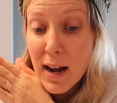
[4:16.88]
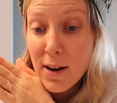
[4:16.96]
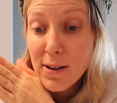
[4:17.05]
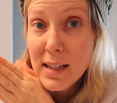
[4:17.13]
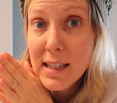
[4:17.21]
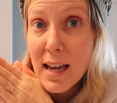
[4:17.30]

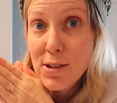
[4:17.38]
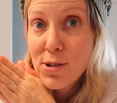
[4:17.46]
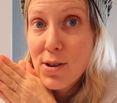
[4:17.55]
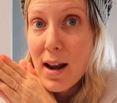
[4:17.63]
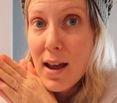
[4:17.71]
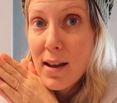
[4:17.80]
out
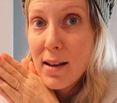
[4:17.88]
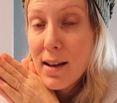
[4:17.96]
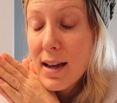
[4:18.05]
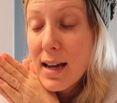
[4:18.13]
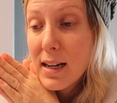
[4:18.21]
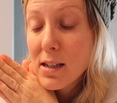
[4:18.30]
yesterday
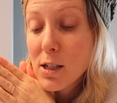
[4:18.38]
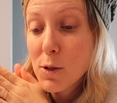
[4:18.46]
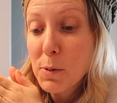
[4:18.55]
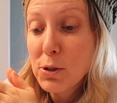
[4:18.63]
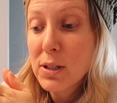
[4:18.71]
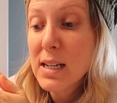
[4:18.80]
and it is
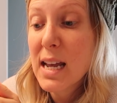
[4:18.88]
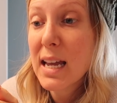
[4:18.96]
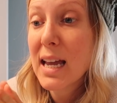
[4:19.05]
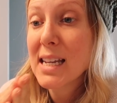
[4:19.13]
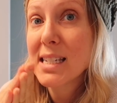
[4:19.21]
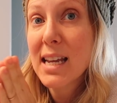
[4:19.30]
supposed to
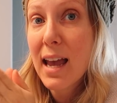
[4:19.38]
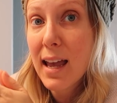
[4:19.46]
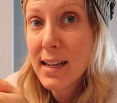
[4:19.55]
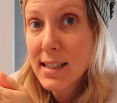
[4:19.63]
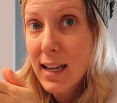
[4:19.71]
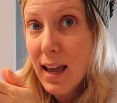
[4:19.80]
take a
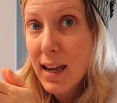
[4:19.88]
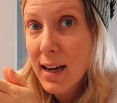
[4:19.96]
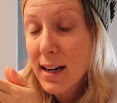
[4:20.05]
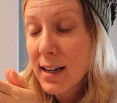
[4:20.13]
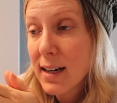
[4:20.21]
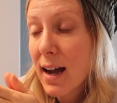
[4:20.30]
day to get
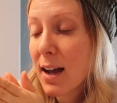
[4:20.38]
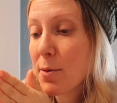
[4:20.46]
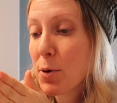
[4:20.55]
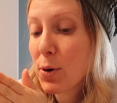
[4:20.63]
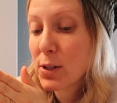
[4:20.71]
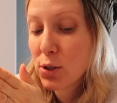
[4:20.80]
here. I'm
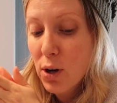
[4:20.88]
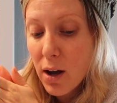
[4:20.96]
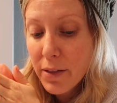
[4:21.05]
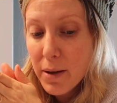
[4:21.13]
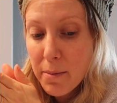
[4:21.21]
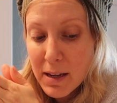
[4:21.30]
going to
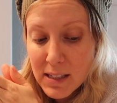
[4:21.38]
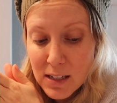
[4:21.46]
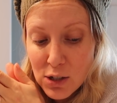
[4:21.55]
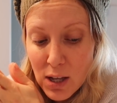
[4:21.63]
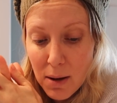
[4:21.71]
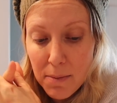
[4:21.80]
call them,
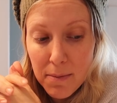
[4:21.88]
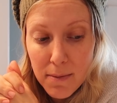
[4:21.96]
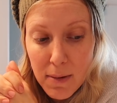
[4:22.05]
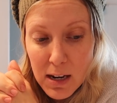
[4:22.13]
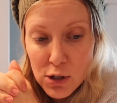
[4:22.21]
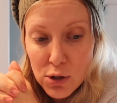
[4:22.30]
message them,
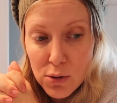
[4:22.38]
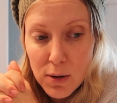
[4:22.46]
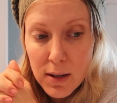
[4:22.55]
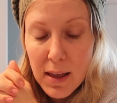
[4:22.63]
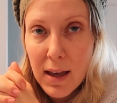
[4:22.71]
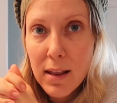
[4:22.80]
make
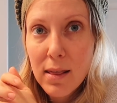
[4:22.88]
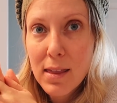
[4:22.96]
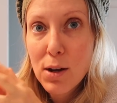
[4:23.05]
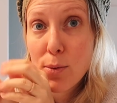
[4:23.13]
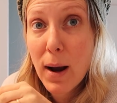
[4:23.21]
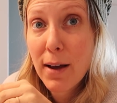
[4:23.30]
sure that
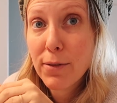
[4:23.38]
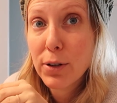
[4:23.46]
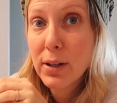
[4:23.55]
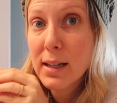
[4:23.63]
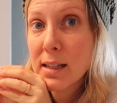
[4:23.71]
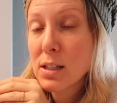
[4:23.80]
the
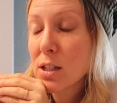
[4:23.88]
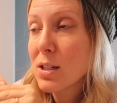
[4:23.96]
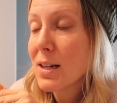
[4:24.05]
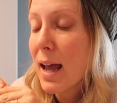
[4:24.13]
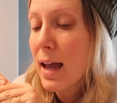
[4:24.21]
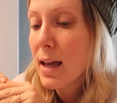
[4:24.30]
arrival is
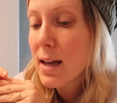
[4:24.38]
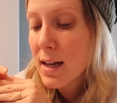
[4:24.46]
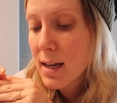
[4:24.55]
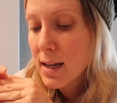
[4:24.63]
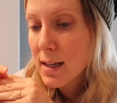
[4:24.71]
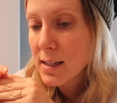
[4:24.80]
today.
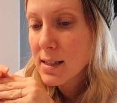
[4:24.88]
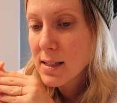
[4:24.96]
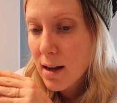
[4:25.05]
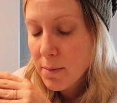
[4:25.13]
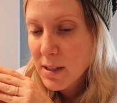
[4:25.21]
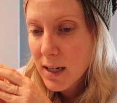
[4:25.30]

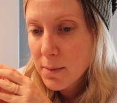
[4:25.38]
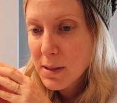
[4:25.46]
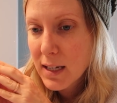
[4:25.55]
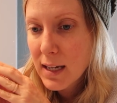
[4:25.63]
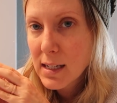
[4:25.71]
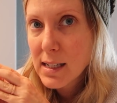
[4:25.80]
Sometimes
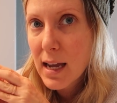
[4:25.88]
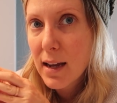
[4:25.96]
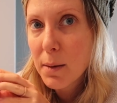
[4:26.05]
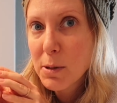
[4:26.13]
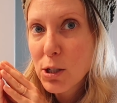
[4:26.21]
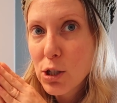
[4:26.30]
it can take
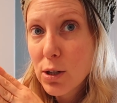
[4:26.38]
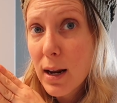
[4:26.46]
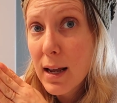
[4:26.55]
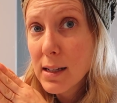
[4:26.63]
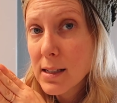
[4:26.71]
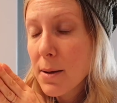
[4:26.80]
up to two
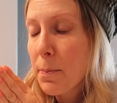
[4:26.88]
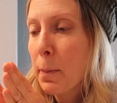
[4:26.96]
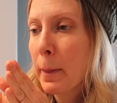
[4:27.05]
days,